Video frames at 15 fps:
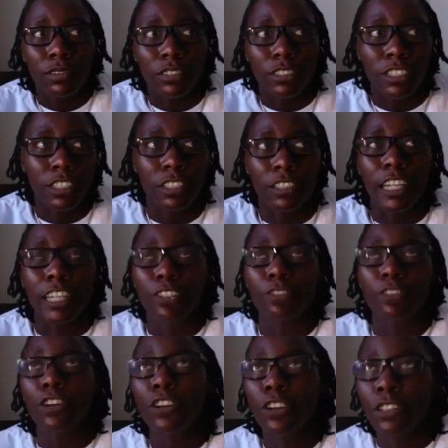till later
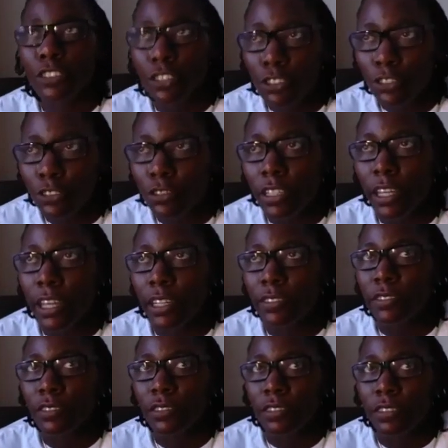on too
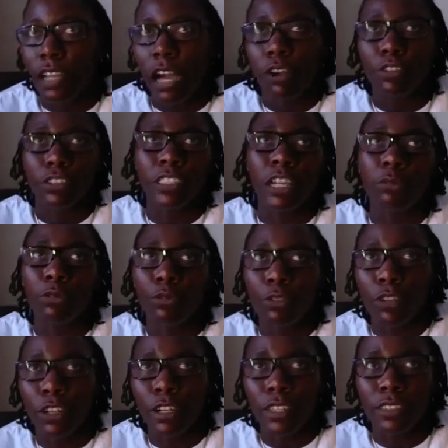that I was the
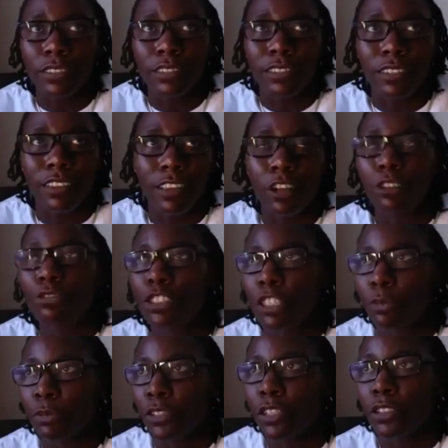#1 long
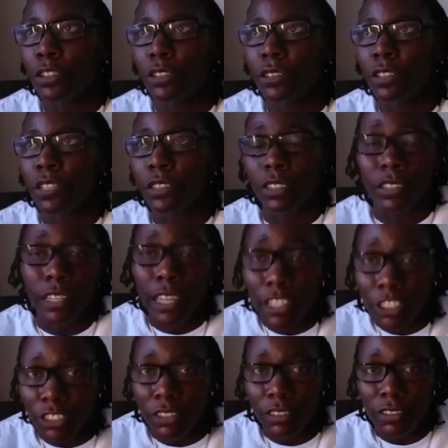jumper in the
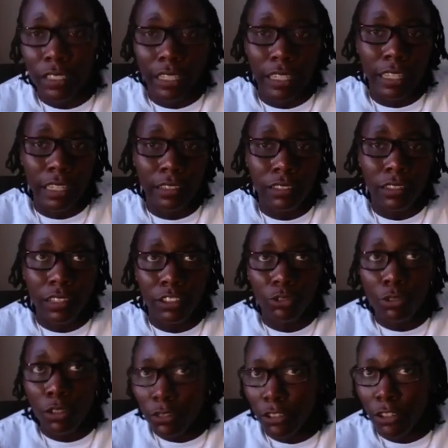nation in
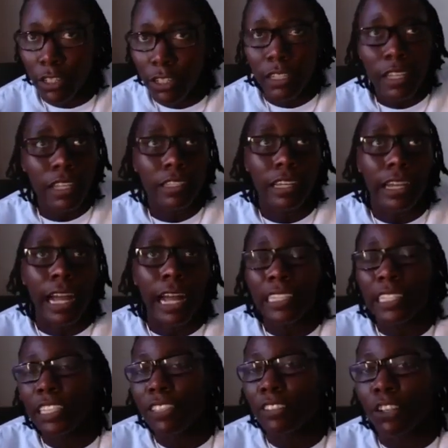12th grade. Like I
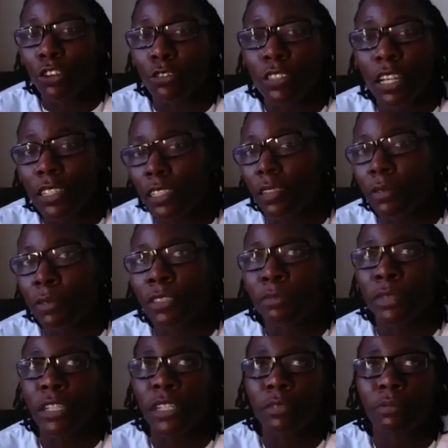didn't even know none of it
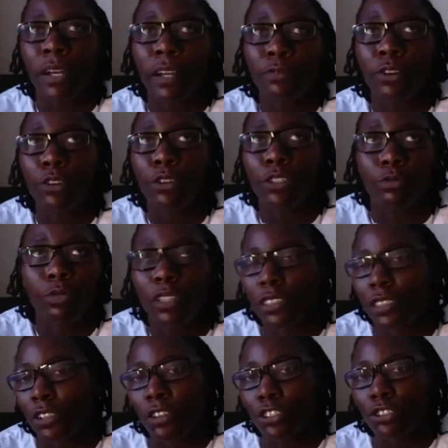because my focus wasn't
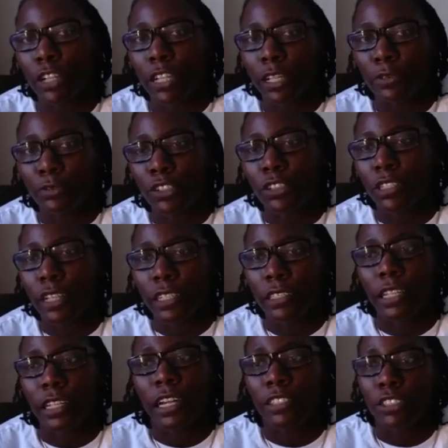on track and field like
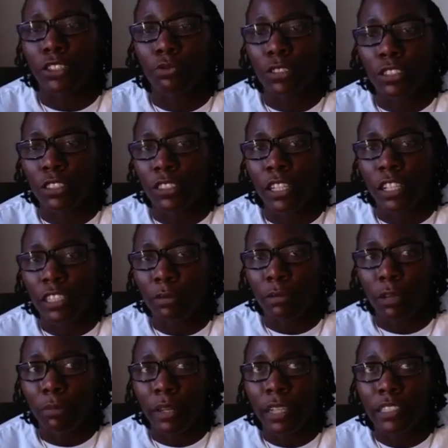that. I just really cared
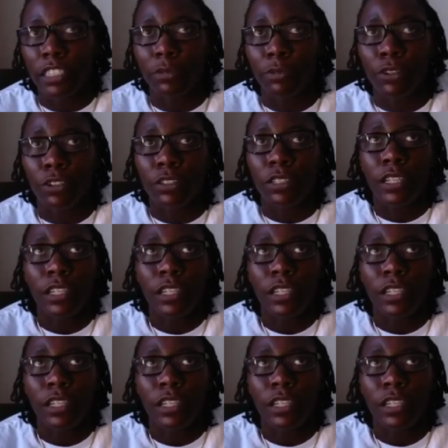about basketball.